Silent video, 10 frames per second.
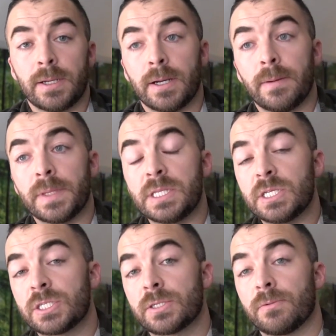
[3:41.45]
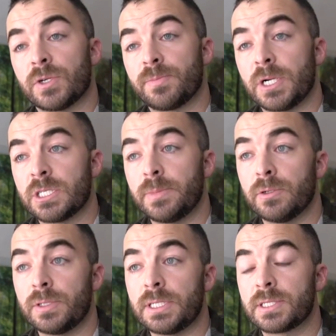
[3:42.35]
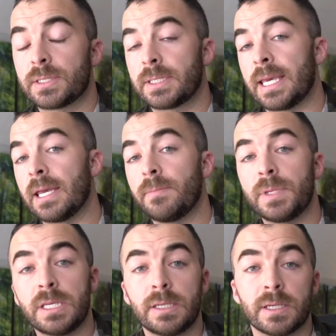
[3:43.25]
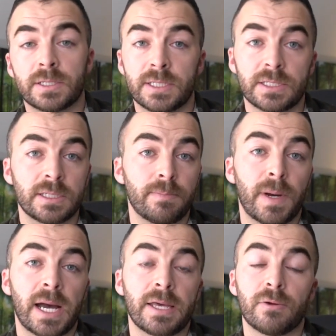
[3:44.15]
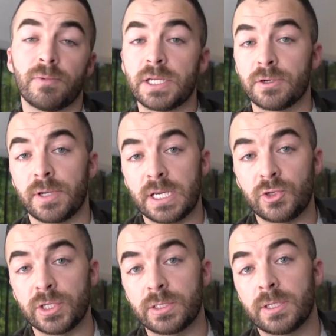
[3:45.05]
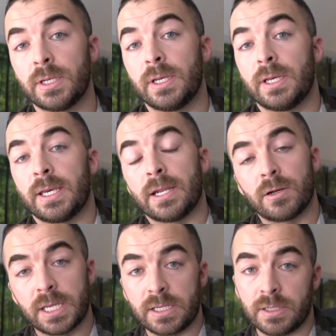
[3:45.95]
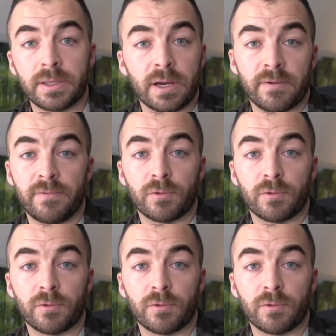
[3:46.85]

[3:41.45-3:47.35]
And these responsibilities can be assisted by the renter agent, and I'll get into their full